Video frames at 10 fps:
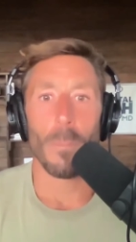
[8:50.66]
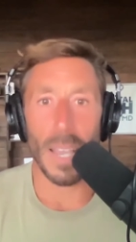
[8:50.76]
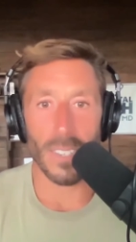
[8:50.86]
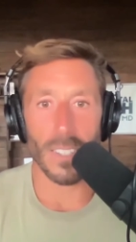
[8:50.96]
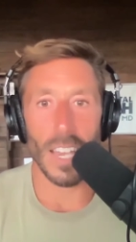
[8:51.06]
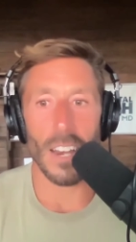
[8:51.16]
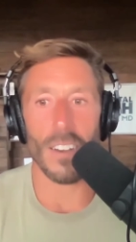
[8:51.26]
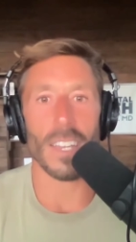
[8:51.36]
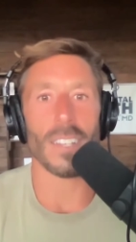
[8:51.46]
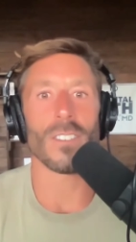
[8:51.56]

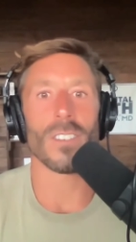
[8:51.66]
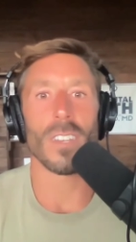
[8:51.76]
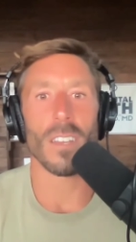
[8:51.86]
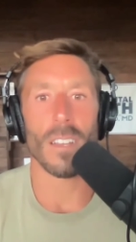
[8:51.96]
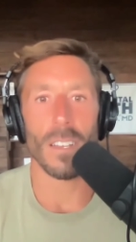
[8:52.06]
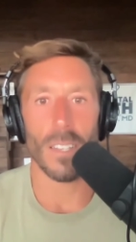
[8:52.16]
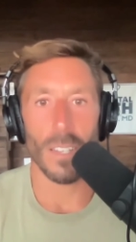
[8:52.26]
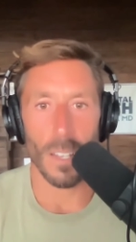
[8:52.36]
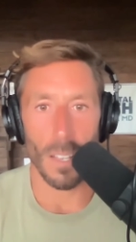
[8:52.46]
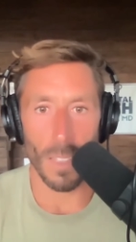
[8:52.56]
pescatarians,
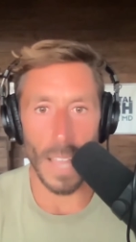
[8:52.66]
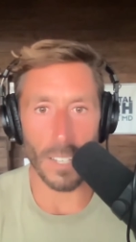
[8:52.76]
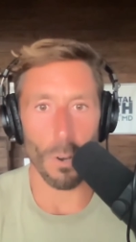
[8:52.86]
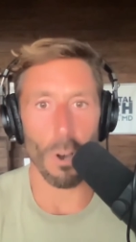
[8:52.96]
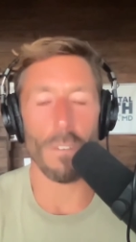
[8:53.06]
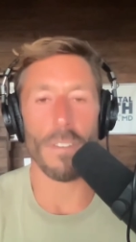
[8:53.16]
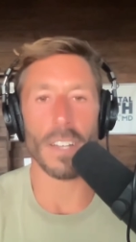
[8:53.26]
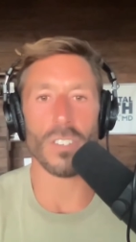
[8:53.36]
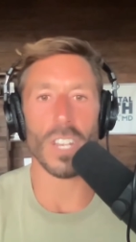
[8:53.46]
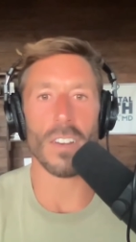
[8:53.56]
lacto ovo
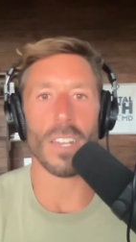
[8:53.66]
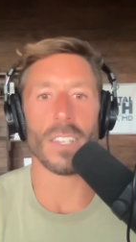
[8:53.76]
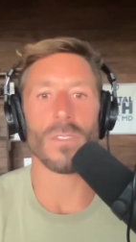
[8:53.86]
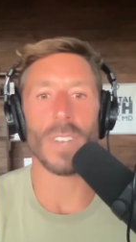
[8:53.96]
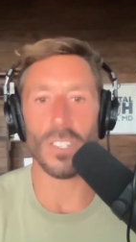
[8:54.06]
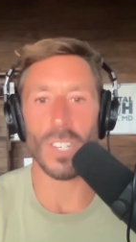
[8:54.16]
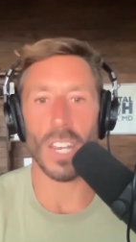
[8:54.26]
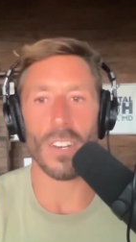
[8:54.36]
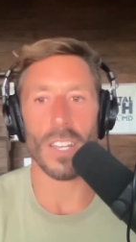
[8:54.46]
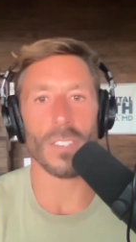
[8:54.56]
vegetarians,
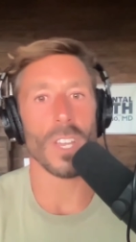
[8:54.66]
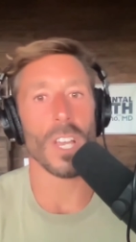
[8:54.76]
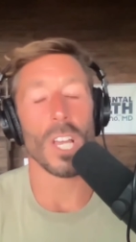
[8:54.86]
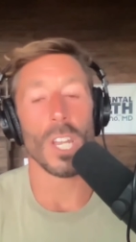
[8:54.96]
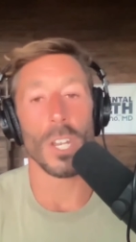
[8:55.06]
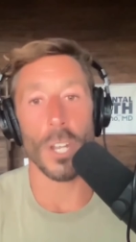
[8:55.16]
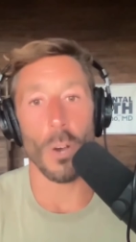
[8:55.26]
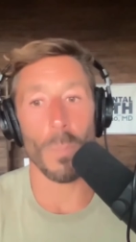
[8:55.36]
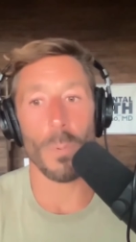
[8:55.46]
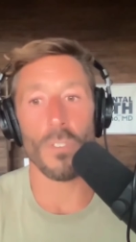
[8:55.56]
vegetarians,
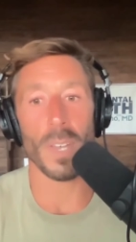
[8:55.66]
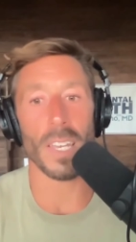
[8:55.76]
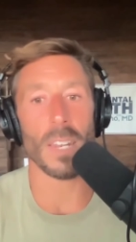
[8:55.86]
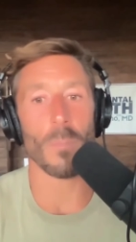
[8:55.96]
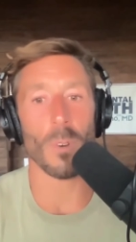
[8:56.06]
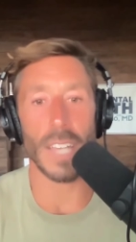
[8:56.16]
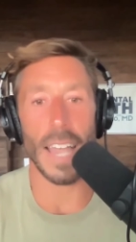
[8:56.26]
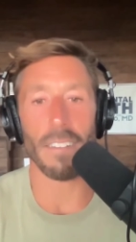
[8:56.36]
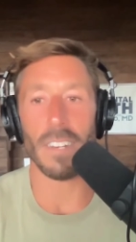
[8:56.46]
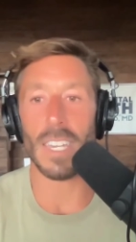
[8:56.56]
no improvement in
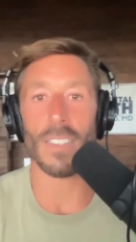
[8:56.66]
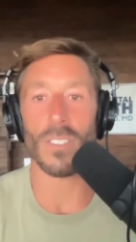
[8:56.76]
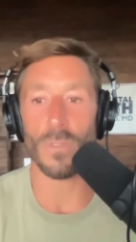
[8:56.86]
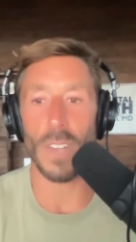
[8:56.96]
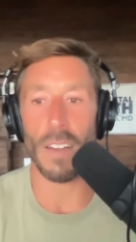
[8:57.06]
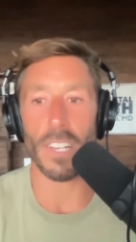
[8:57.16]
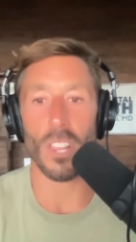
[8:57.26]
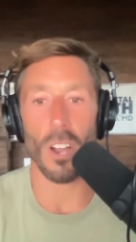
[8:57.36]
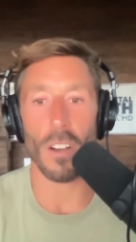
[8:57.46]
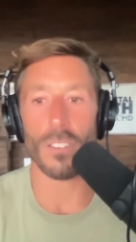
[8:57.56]
mortality in this very
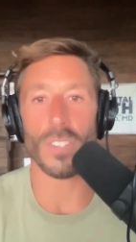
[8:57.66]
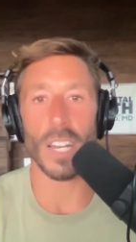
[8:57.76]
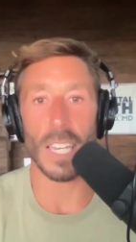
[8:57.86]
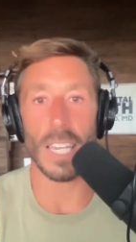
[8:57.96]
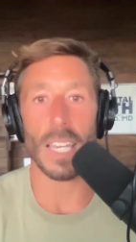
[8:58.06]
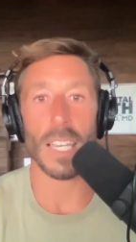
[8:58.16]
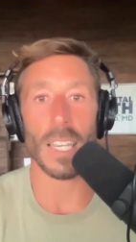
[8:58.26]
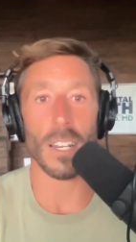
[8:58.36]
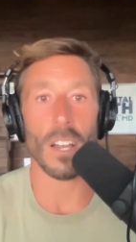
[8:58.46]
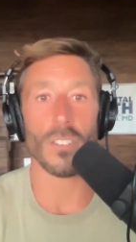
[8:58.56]
large study
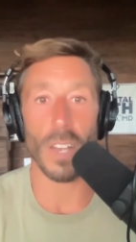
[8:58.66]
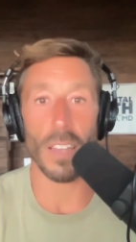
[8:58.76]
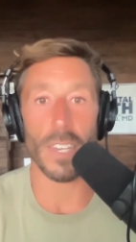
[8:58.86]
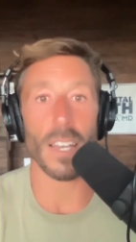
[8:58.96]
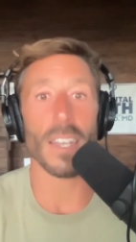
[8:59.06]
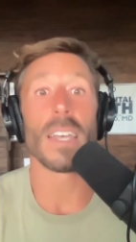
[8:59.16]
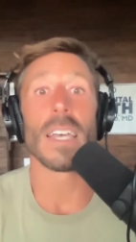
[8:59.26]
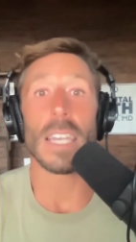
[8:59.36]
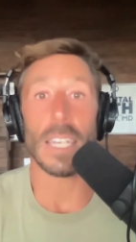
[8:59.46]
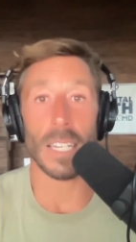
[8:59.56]
in Australia
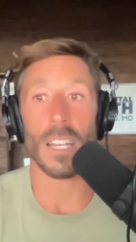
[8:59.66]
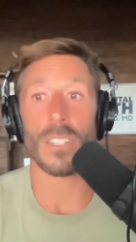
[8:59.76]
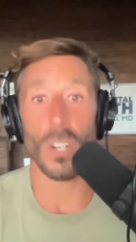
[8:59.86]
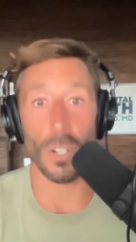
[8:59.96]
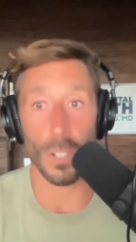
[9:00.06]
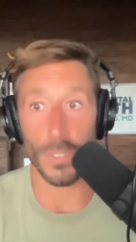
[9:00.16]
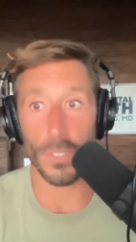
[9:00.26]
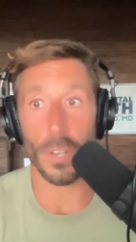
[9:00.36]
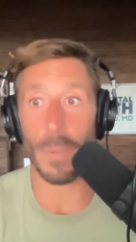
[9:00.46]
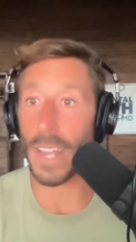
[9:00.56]
in
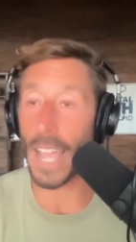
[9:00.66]
adults, about